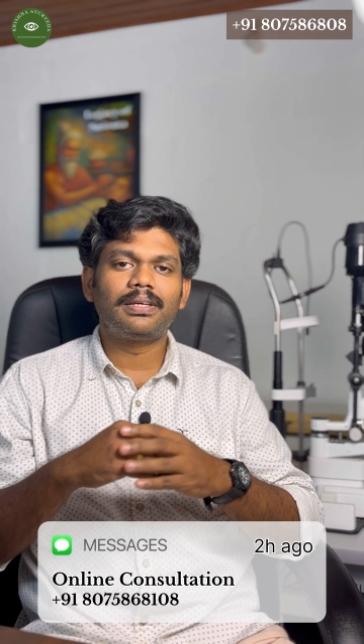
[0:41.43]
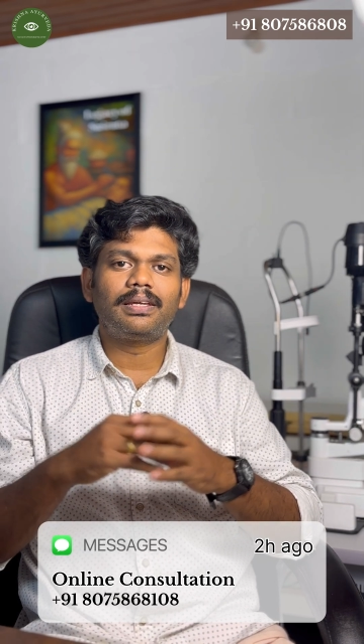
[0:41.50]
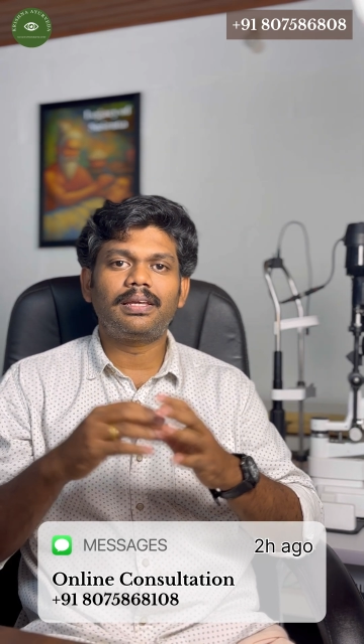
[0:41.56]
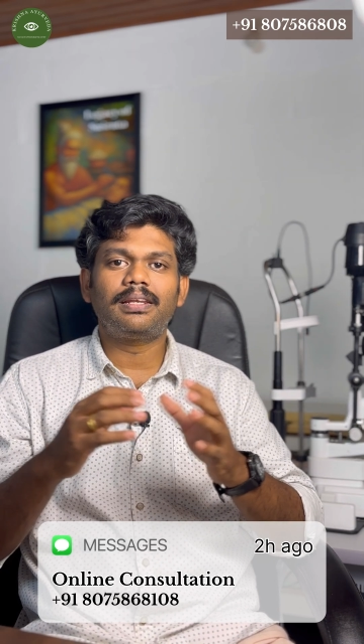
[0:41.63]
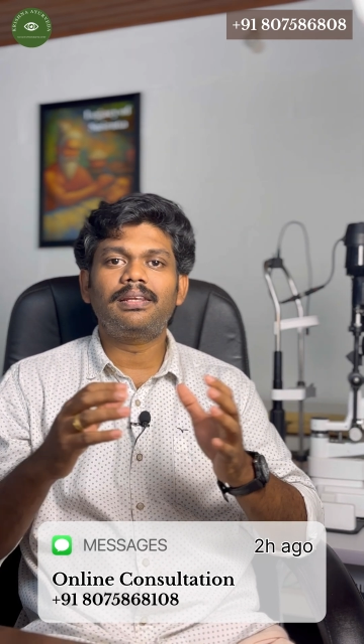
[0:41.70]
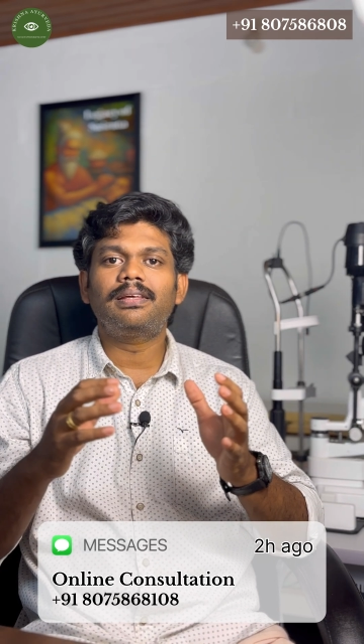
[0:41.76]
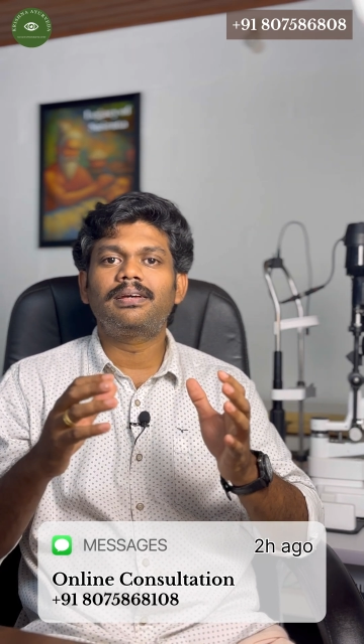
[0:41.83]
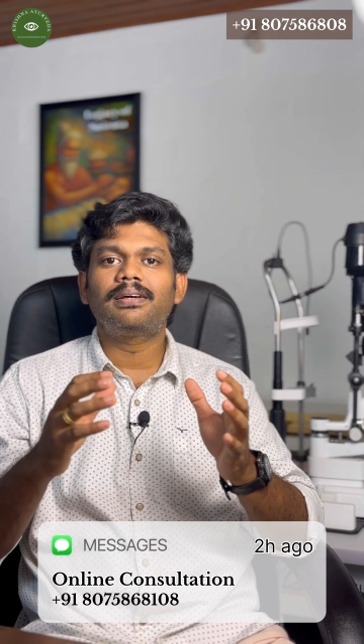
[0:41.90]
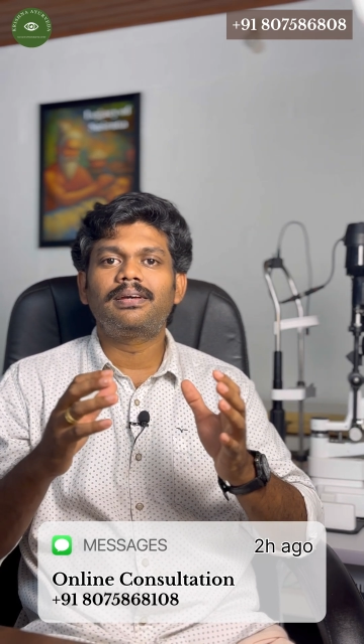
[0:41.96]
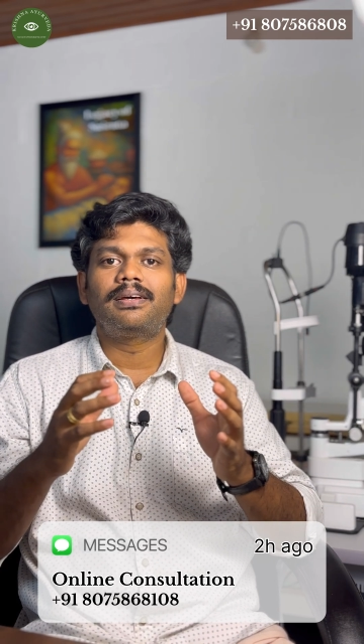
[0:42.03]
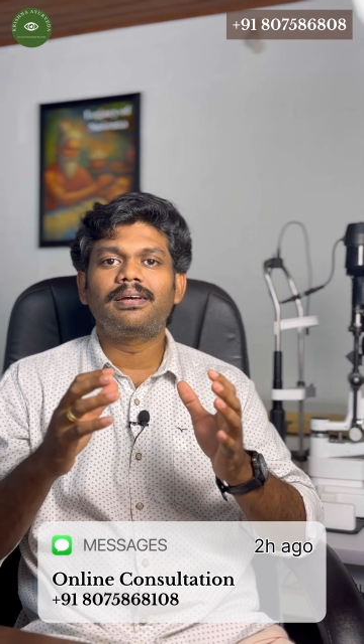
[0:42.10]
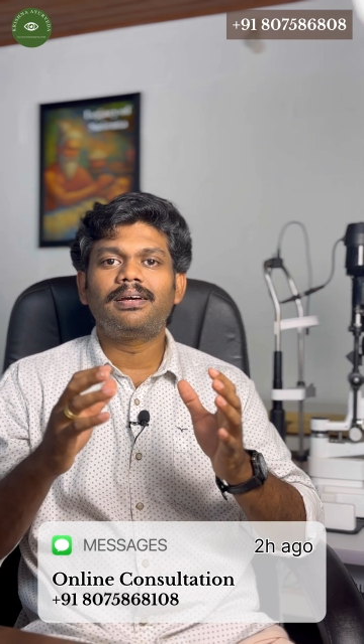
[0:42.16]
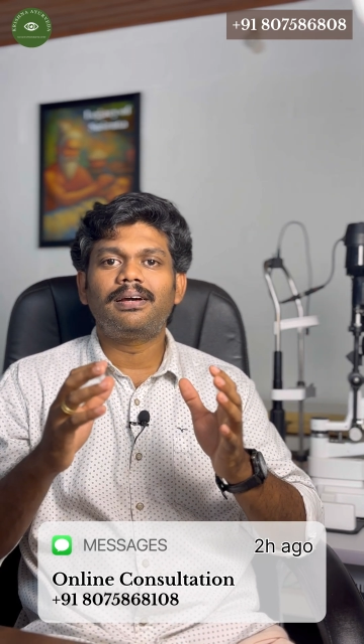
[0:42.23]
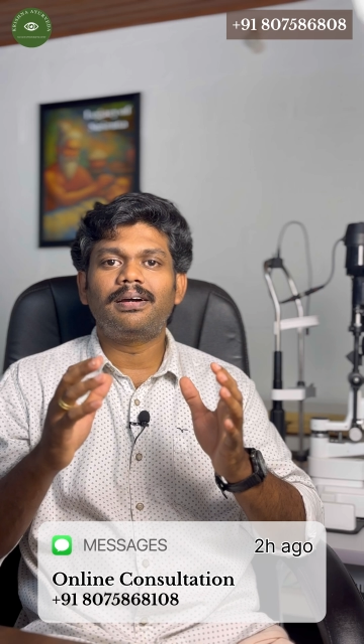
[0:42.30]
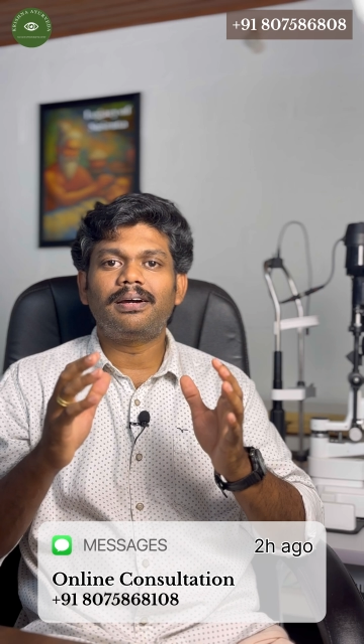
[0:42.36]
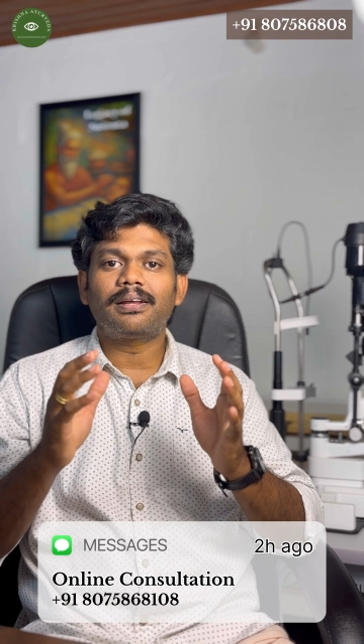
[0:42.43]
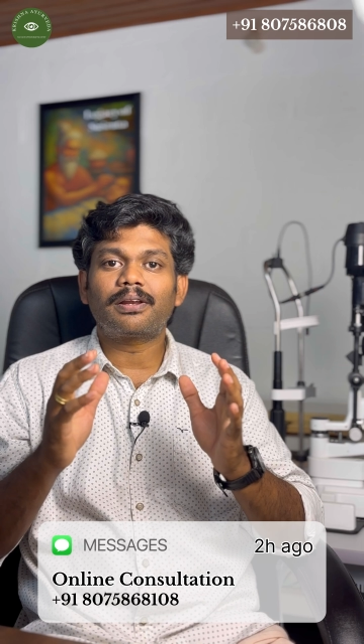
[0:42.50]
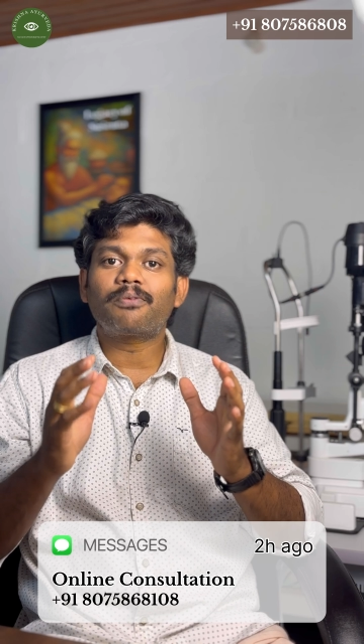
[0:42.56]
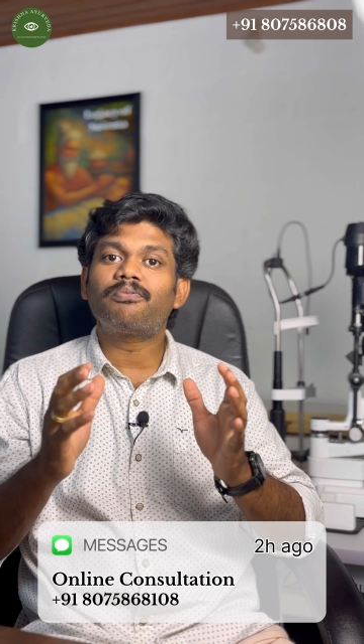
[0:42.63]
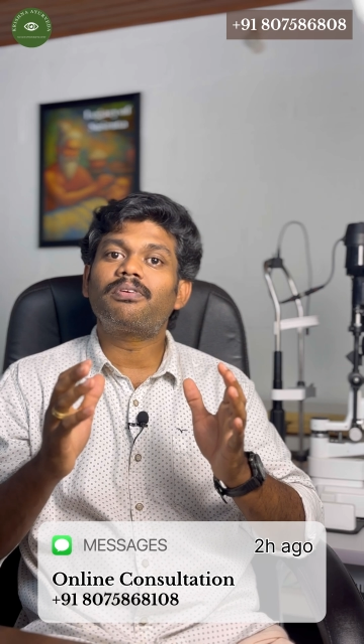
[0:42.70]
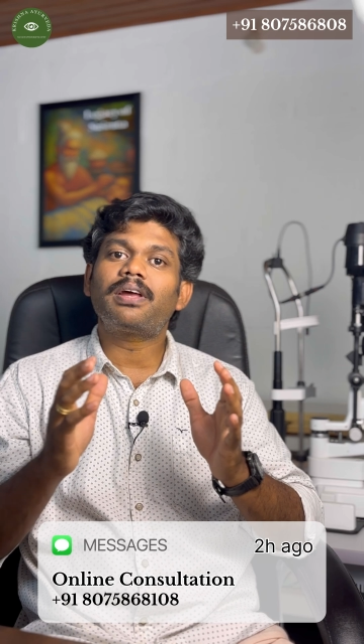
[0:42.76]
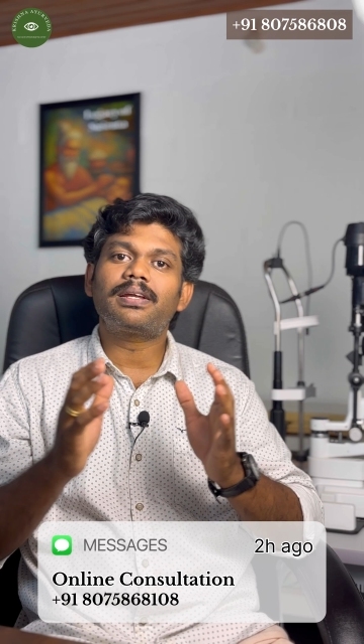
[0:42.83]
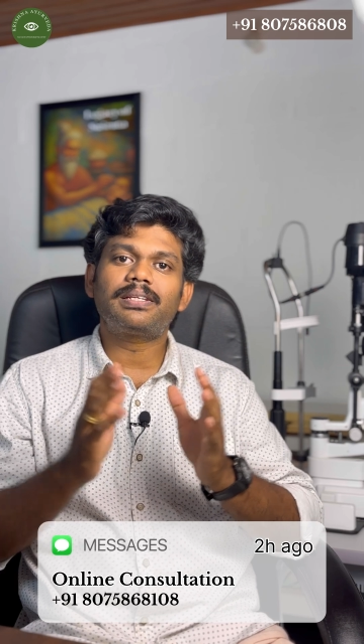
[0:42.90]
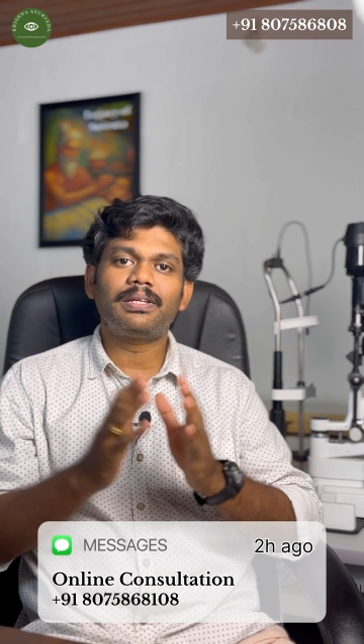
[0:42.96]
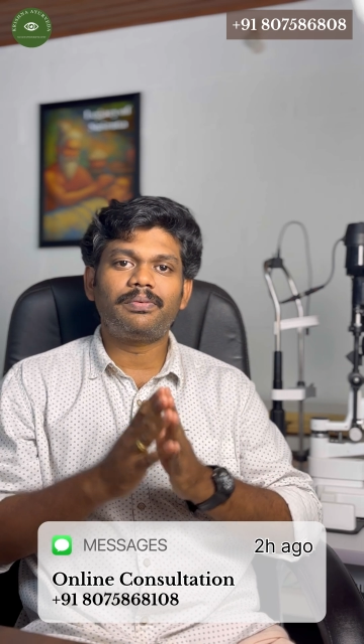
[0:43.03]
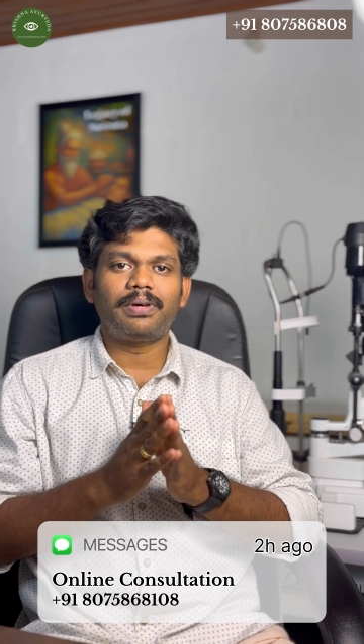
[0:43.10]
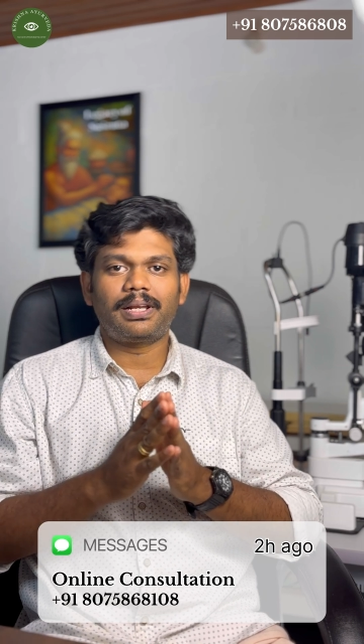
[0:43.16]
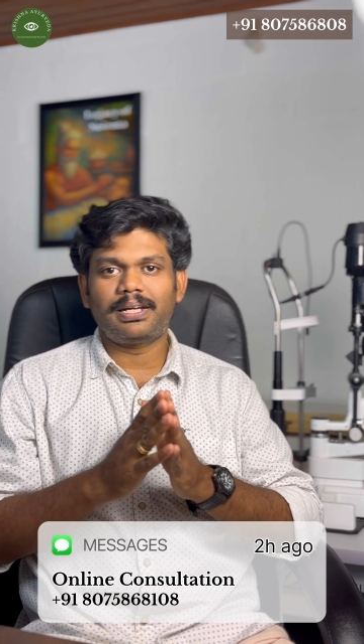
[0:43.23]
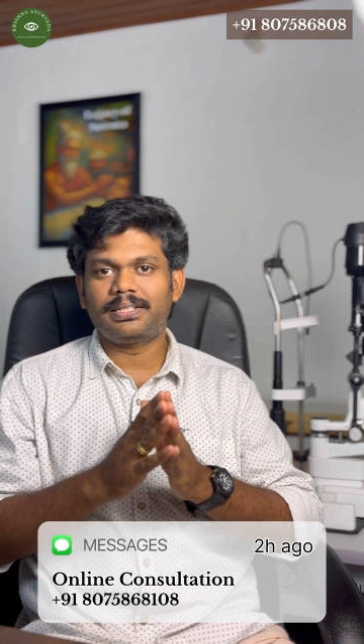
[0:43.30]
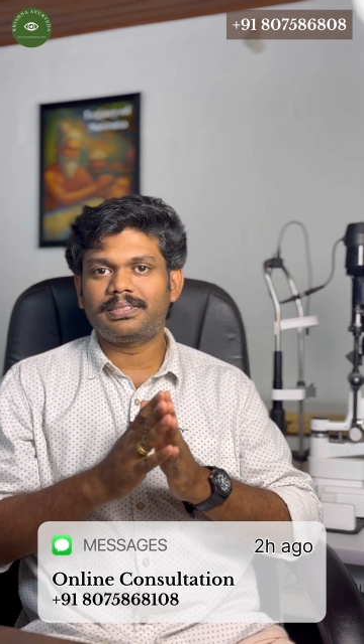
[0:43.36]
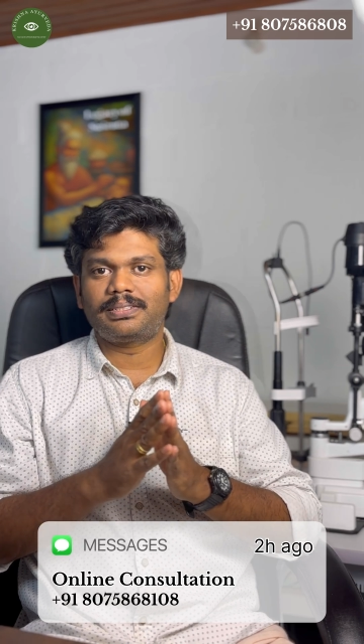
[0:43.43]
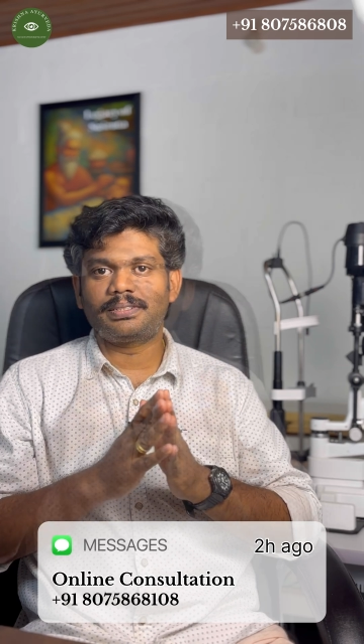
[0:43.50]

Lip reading: in refractive errors.